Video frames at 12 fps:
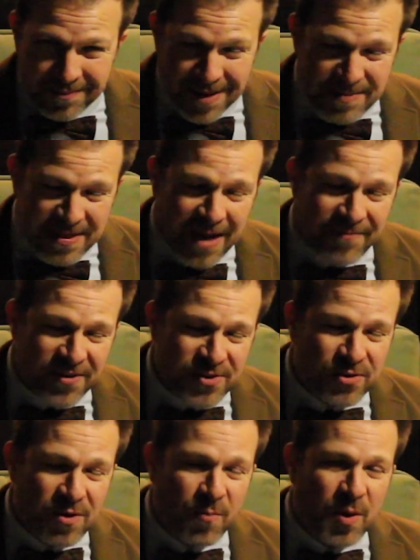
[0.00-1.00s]
I'm Tom
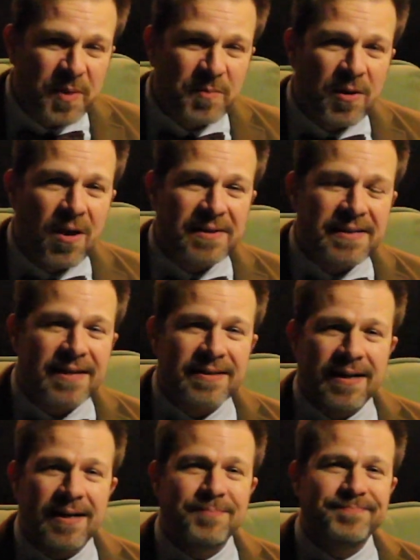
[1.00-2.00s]
Fischer at
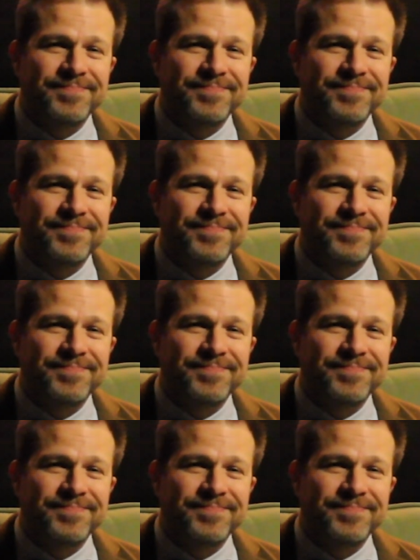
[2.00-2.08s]
bourbonblog.com.